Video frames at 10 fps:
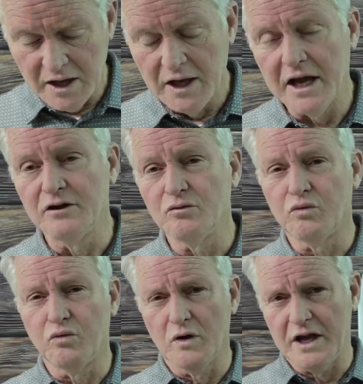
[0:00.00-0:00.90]
And
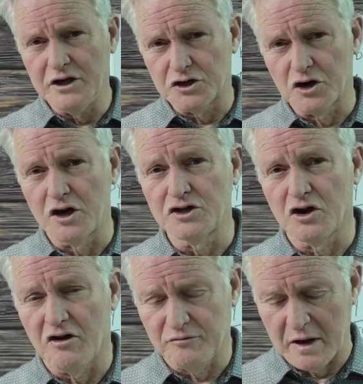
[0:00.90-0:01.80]
he starts
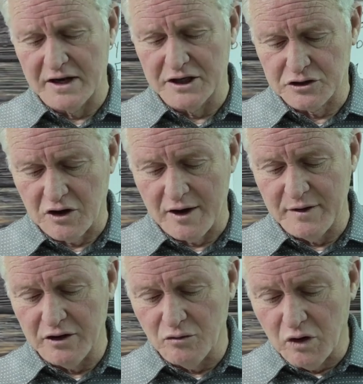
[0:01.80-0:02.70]
off by
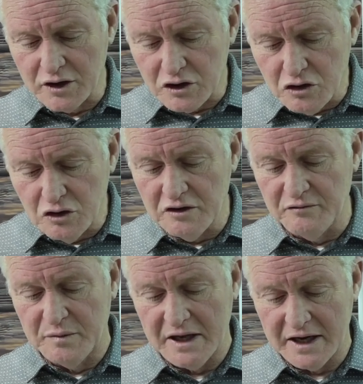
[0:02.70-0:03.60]
describing what could
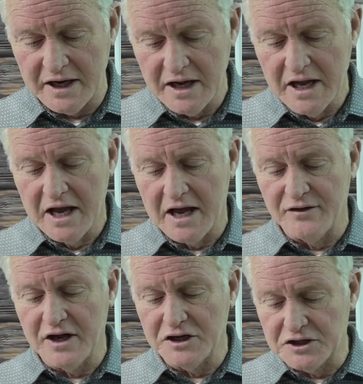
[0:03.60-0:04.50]
have been had
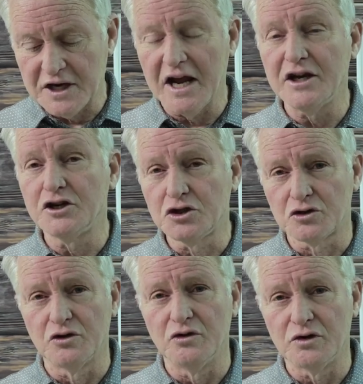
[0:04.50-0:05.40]
they stayed
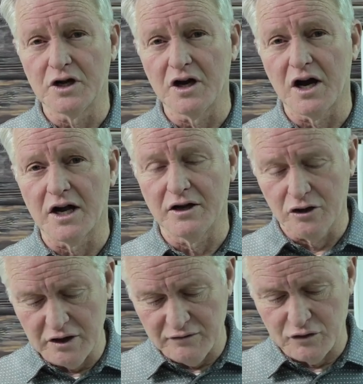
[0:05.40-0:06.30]
true to God.
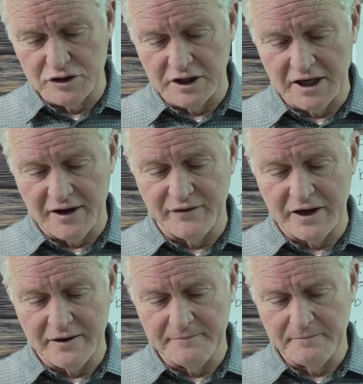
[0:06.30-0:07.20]
Look at verse 11.
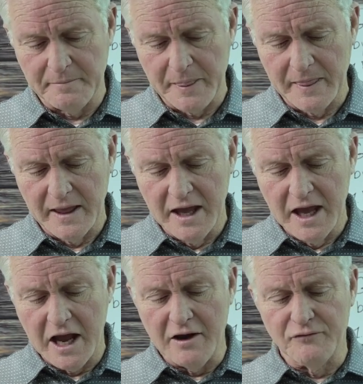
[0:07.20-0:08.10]

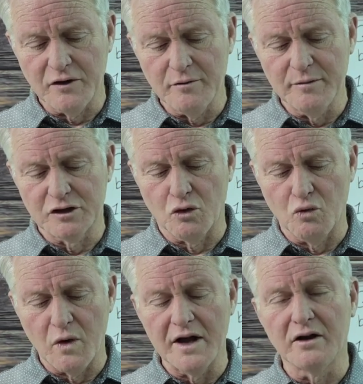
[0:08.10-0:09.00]
Ephraim is a
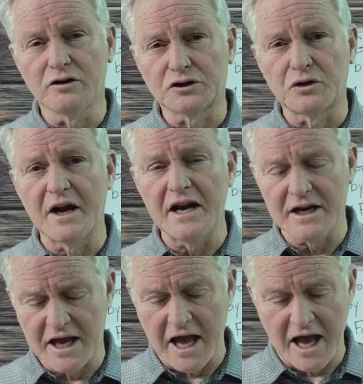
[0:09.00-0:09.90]

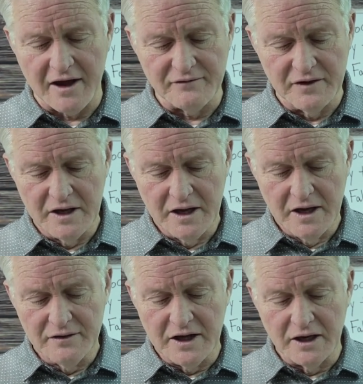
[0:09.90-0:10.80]
well-trained calf
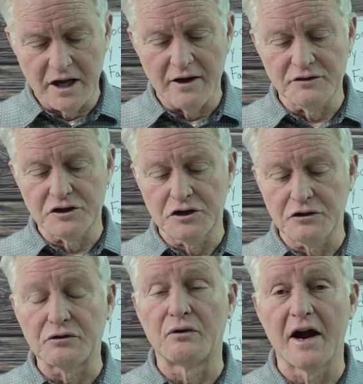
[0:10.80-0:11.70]
that loves to
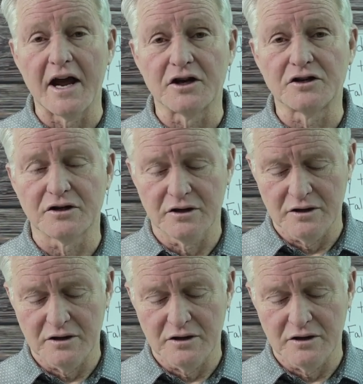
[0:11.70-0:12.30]
thresh,